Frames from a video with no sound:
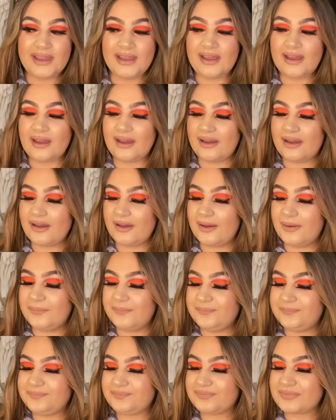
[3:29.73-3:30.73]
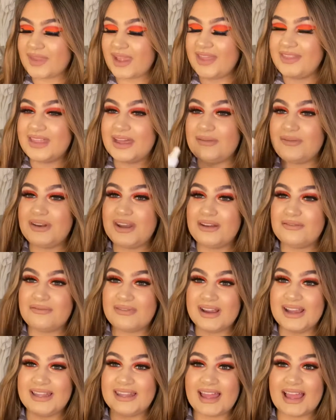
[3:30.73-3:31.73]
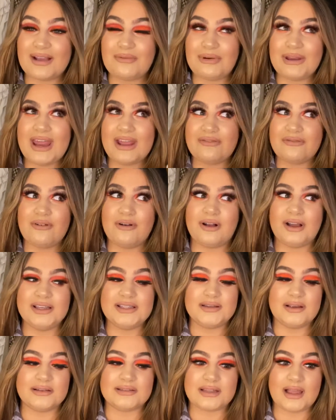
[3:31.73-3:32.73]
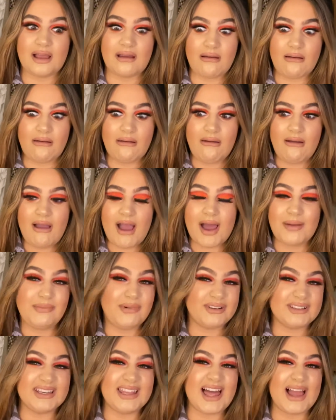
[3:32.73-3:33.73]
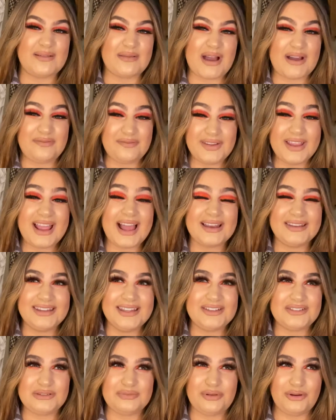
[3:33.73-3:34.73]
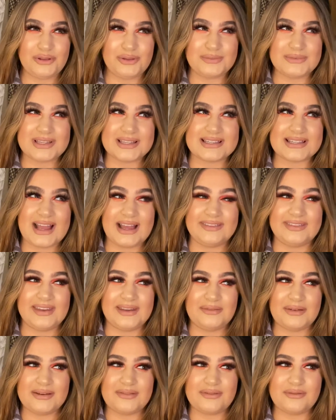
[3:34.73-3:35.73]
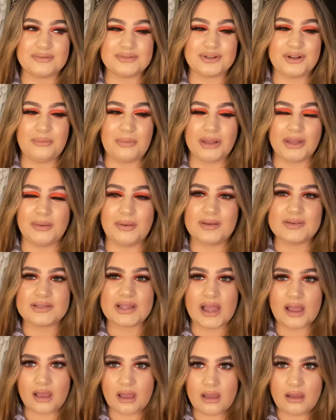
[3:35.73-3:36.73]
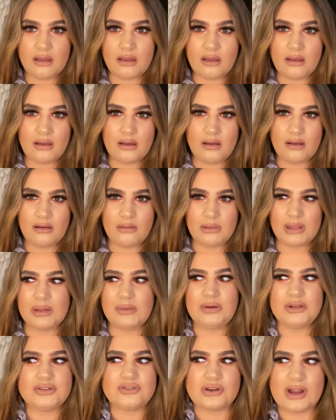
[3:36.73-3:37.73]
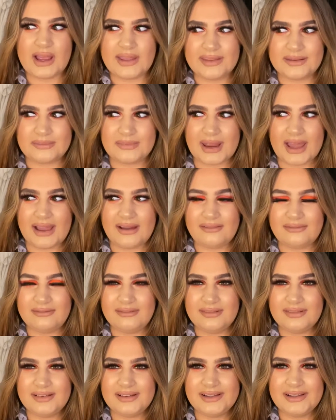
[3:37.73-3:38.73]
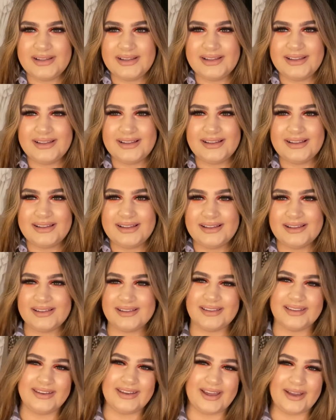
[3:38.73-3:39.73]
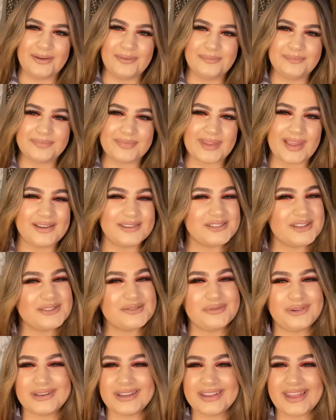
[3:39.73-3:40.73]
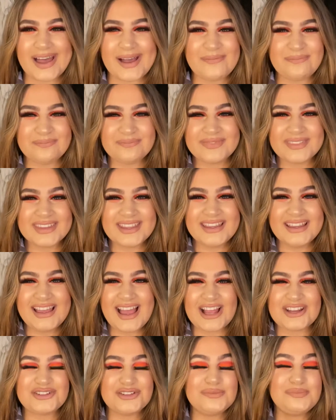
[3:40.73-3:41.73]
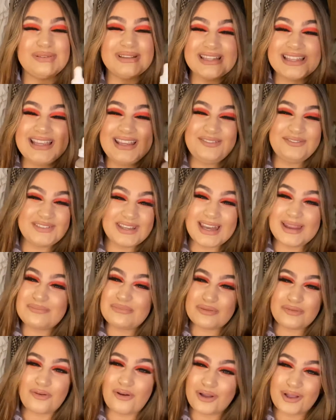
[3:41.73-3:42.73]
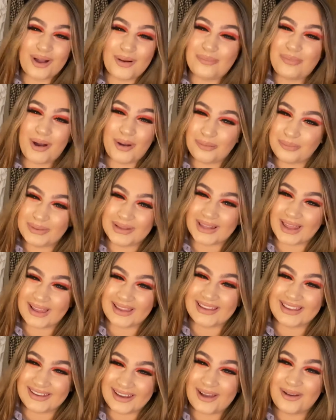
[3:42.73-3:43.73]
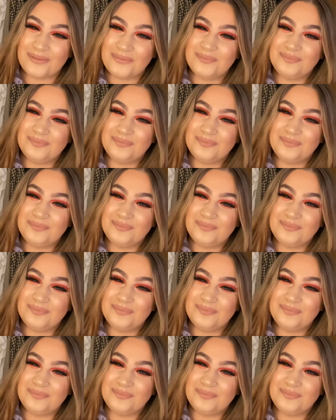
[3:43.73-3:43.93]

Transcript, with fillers: Um, and then when I read, like when everyone got into it, I was like, I'm not gonna lie, I think I literally put them to the side then, and when everyone was talking about them, I was like, well, I want to try them now. You know, that's just one of them. I should have believed in it before it got popular, you know?